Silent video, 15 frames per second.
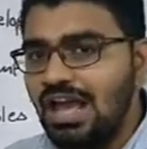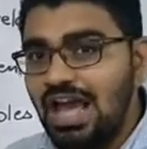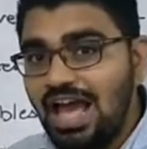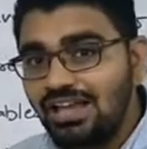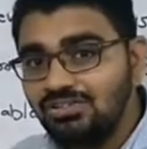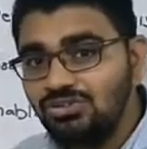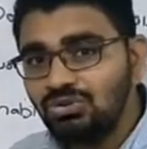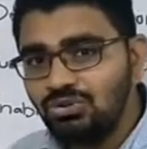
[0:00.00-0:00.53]

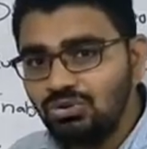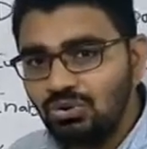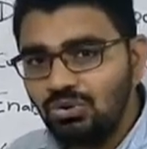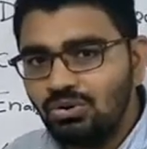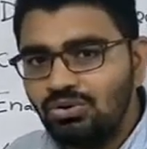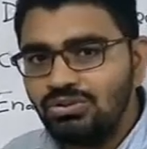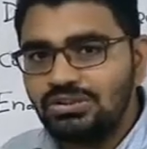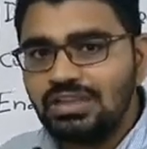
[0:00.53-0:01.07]
As you
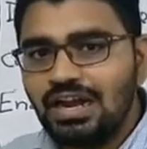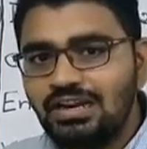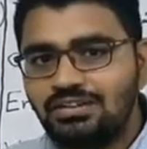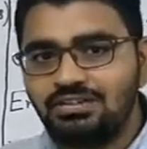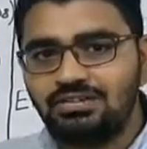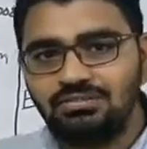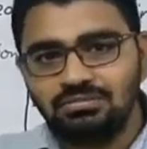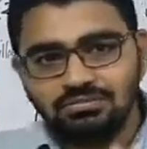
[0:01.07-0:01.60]
know
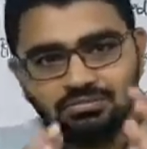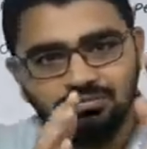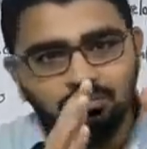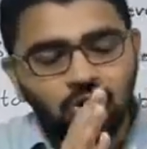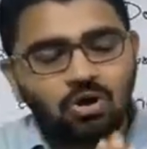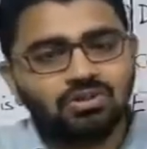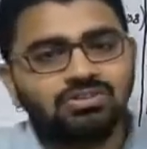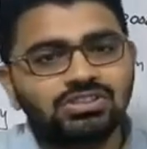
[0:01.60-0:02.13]
that
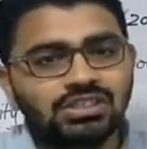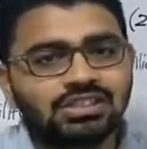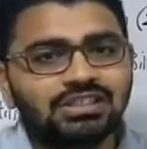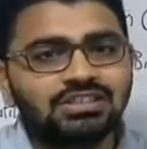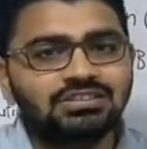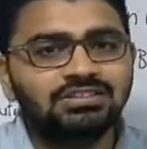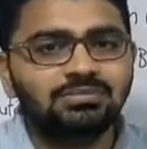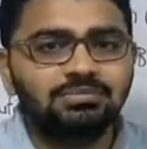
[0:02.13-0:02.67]
blockchain
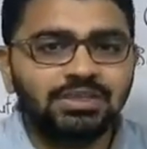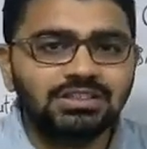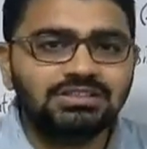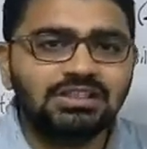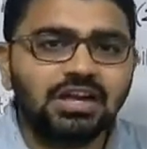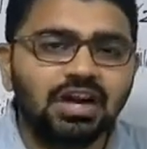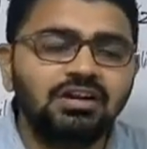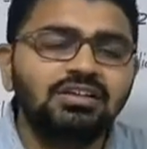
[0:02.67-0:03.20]
is the
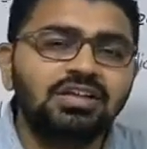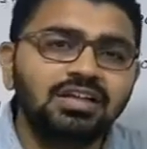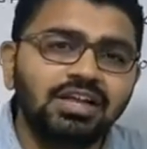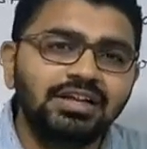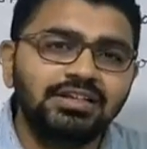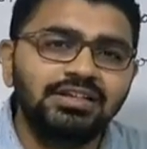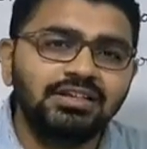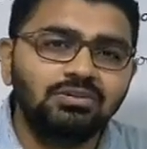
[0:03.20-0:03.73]
basic
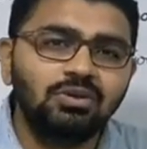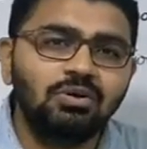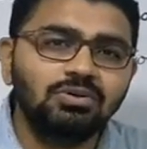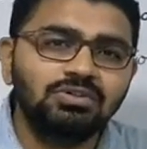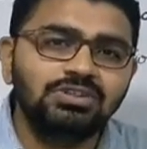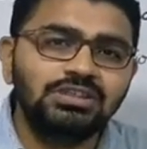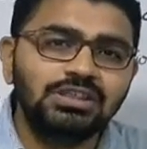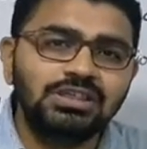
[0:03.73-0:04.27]
underlying
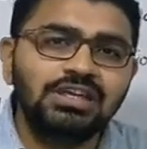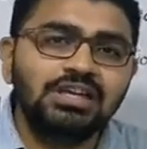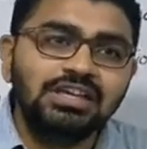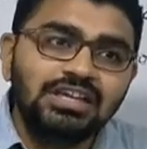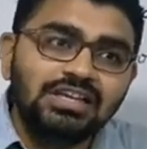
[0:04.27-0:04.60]
technology